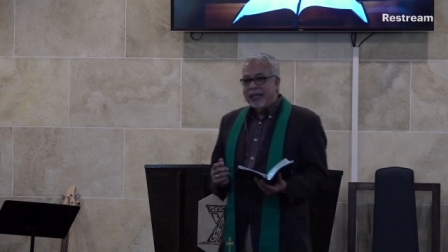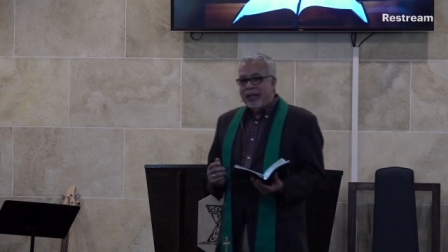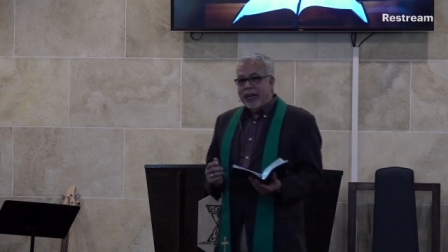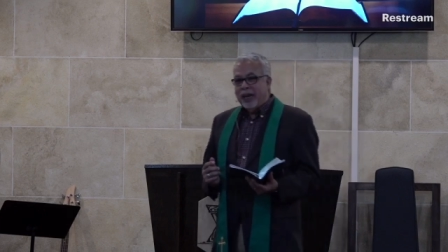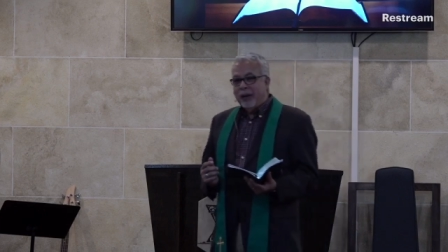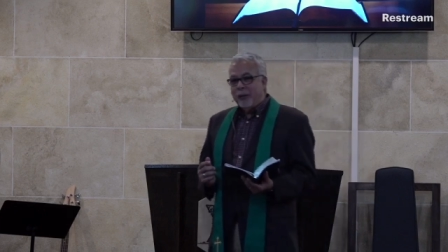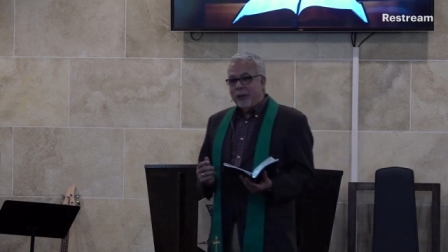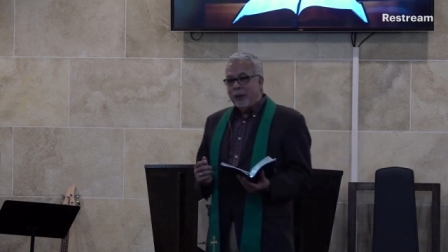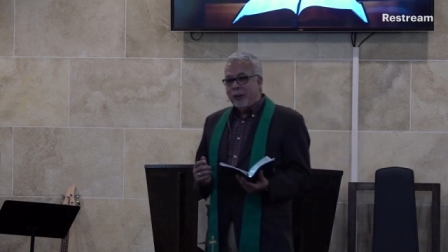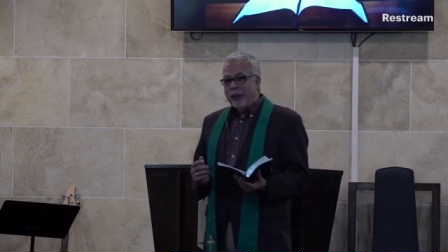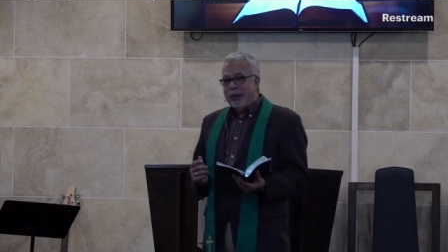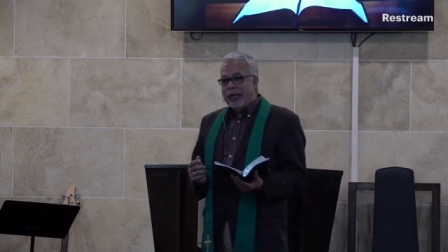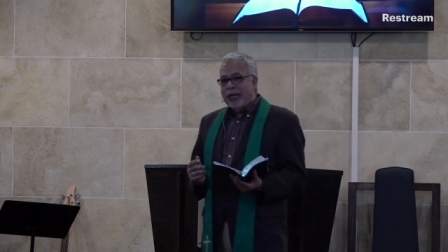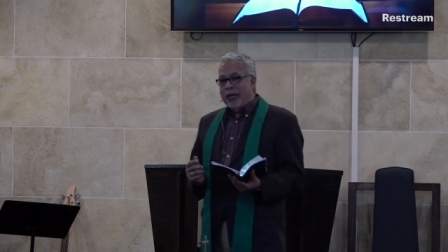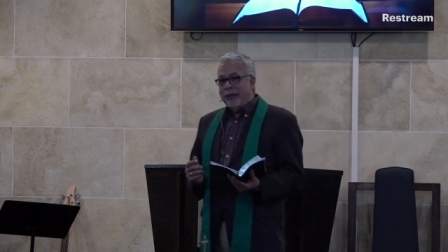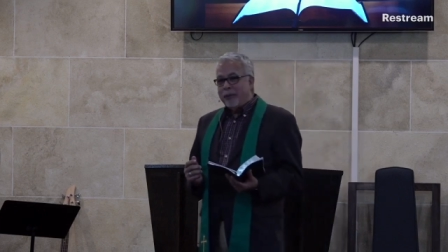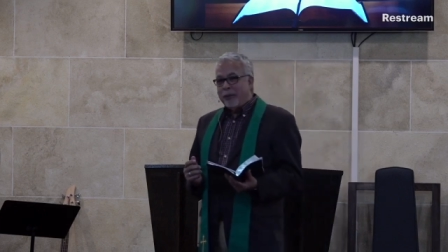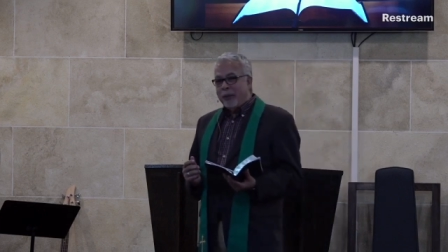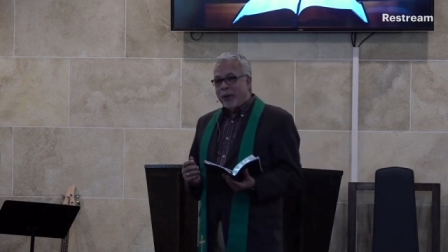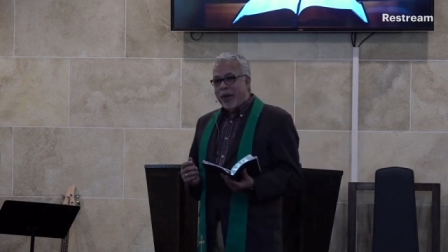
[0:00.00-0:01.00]
And when we
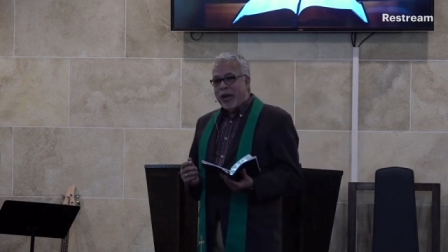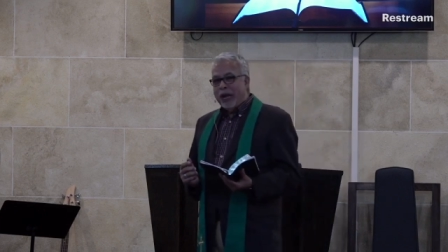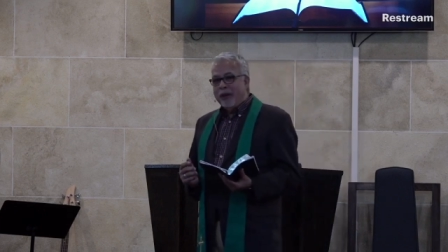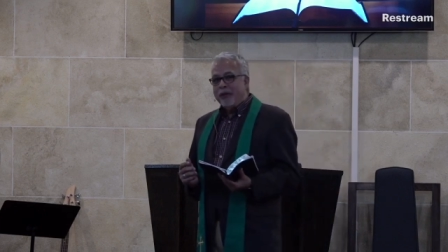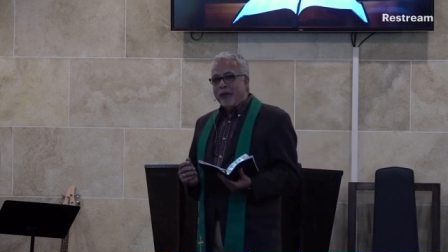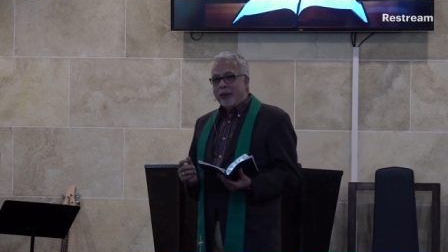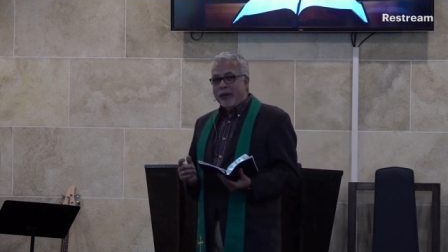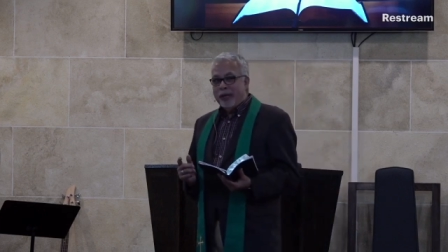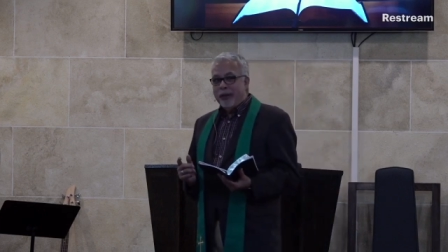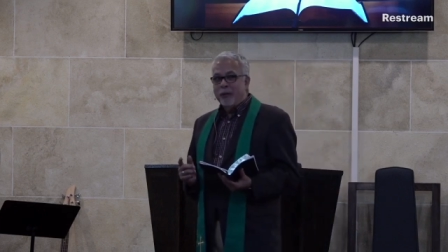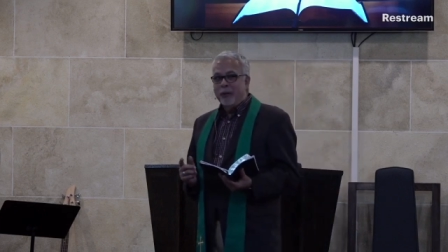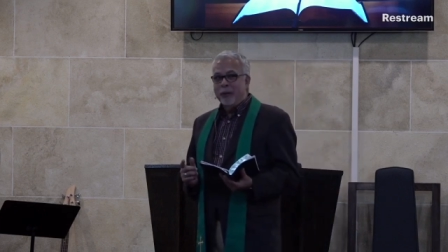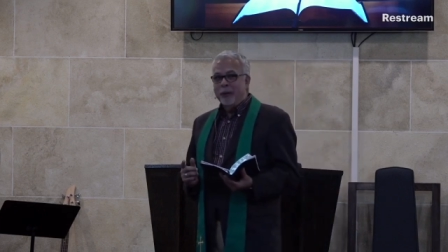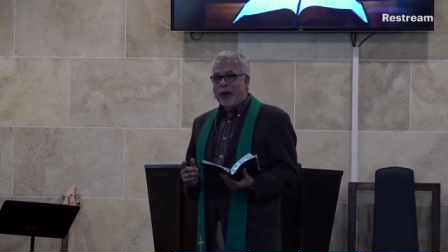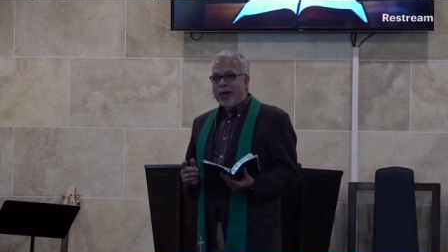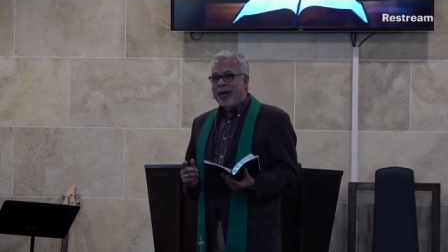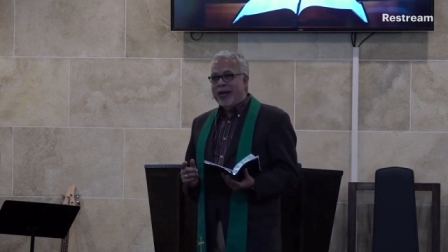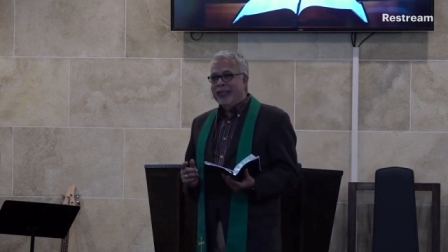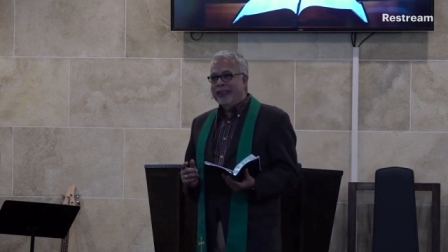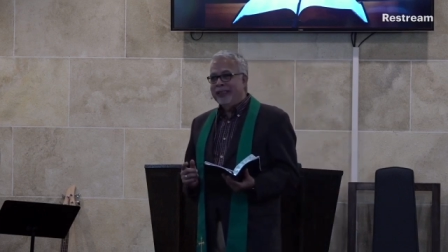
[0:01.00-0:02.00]
get prideful, he
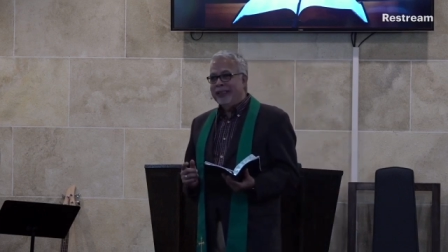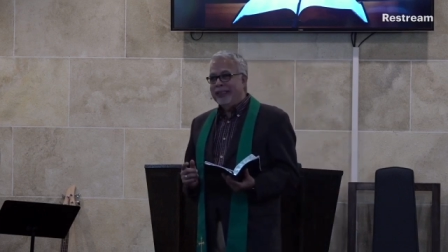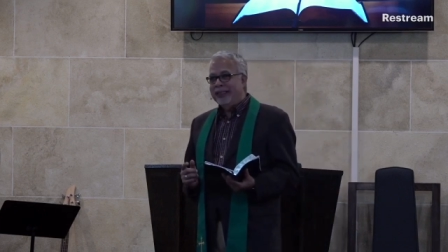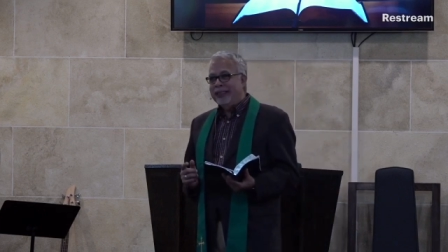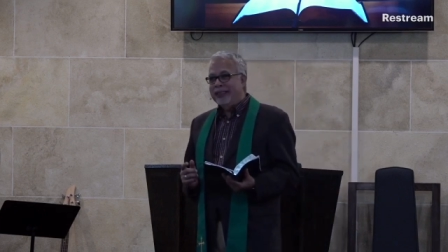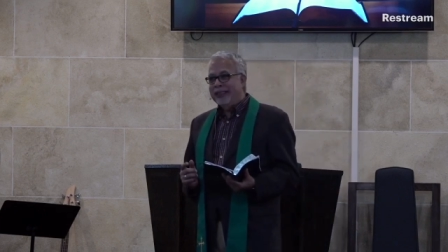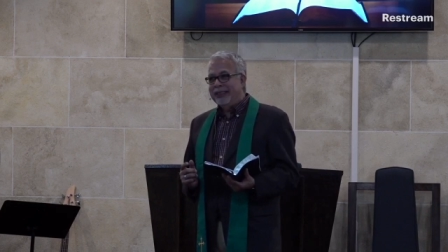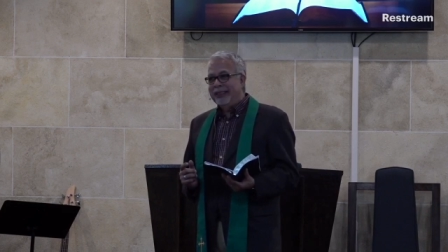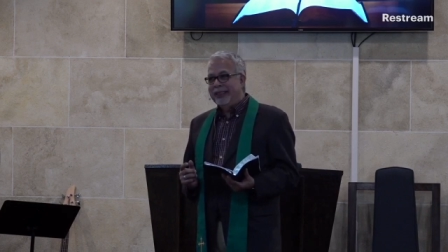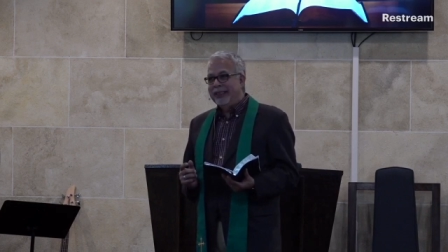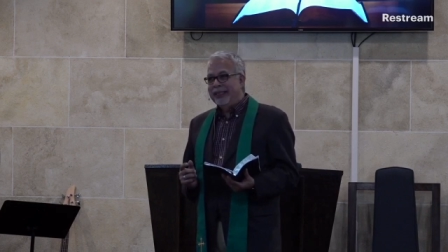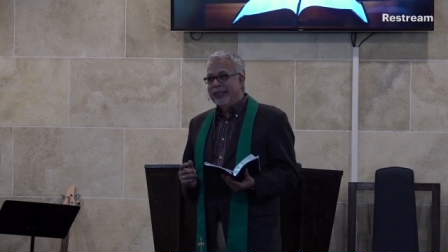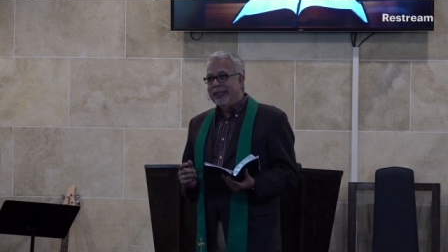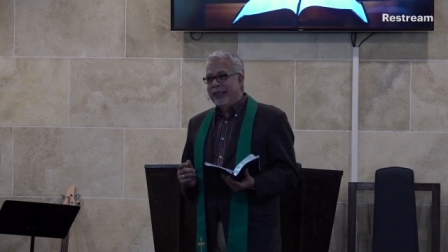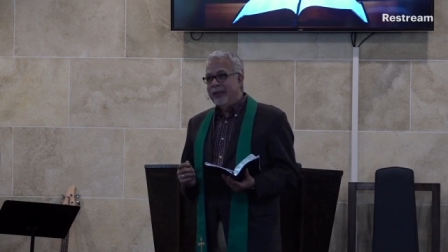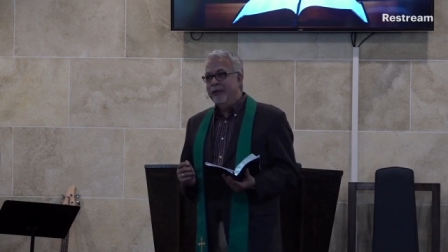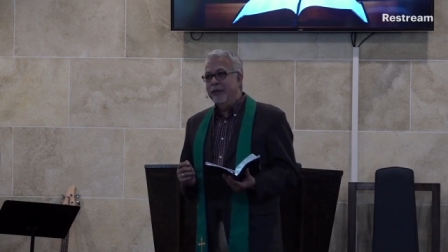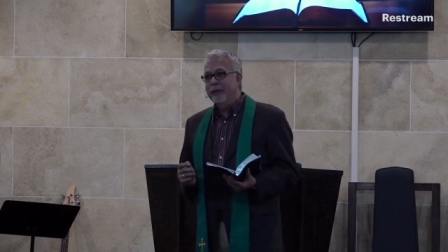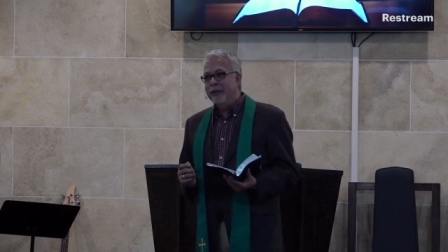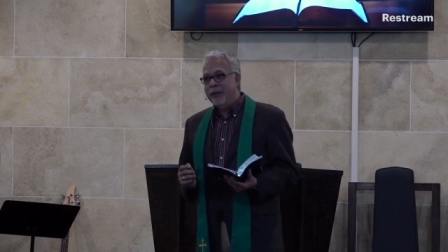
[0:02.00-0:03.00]
reminds us.
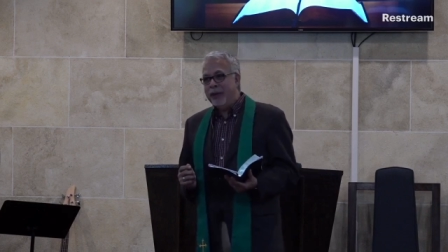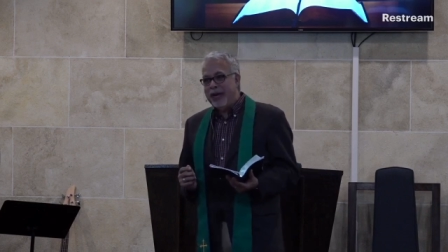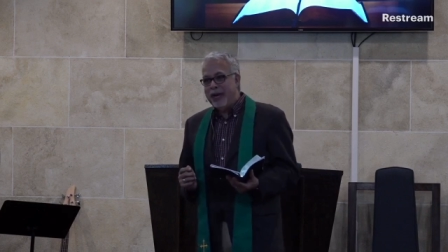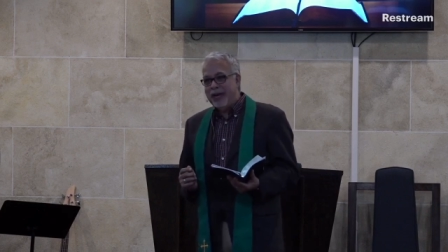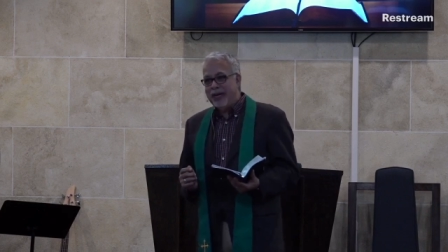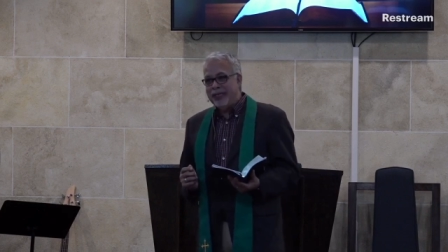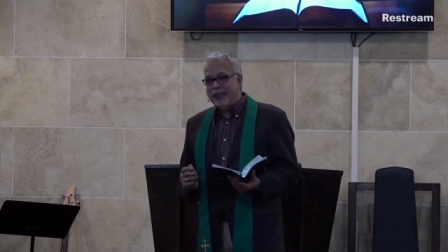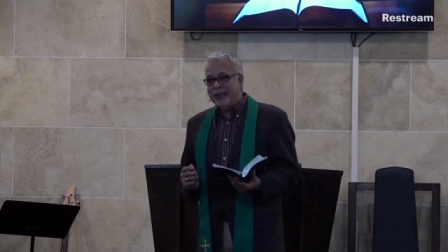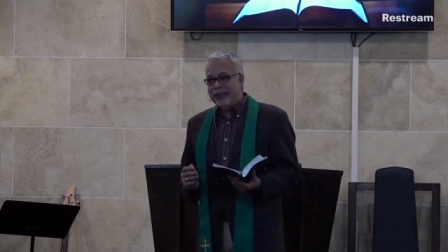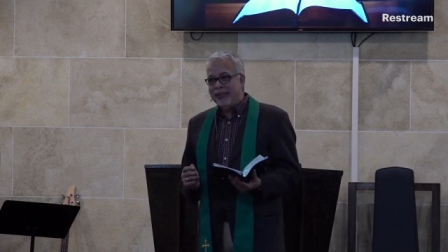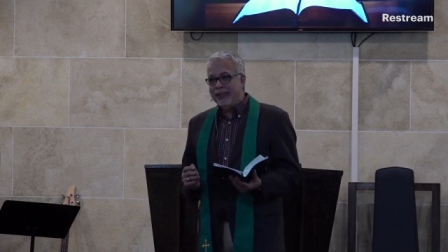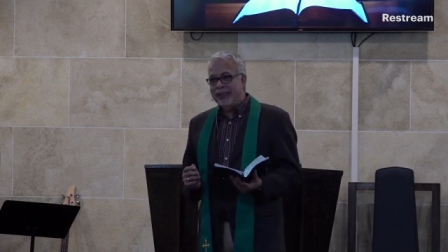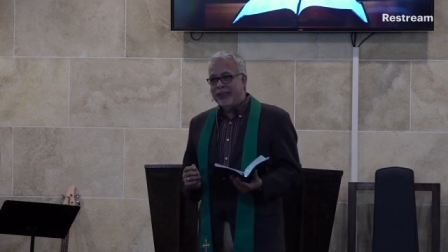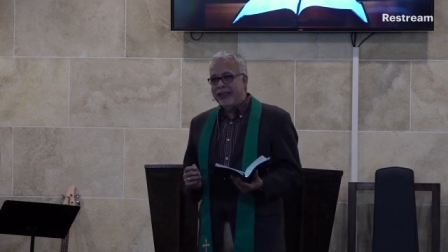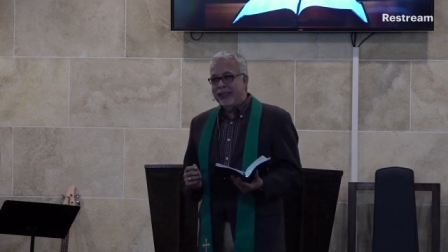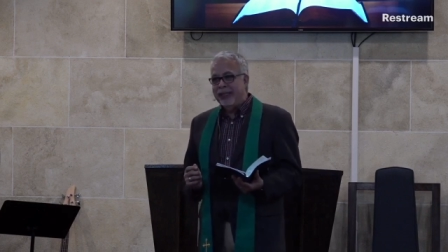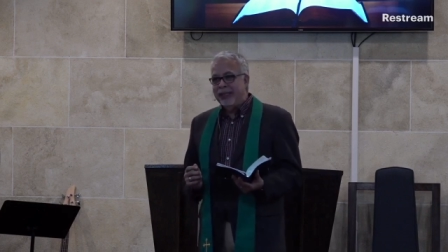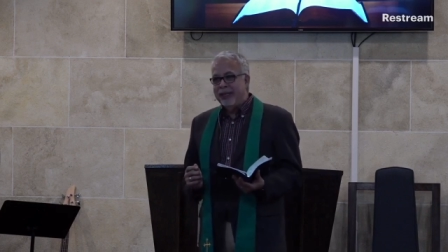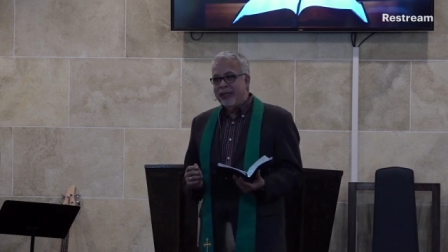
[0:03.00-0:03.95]
He reminds us.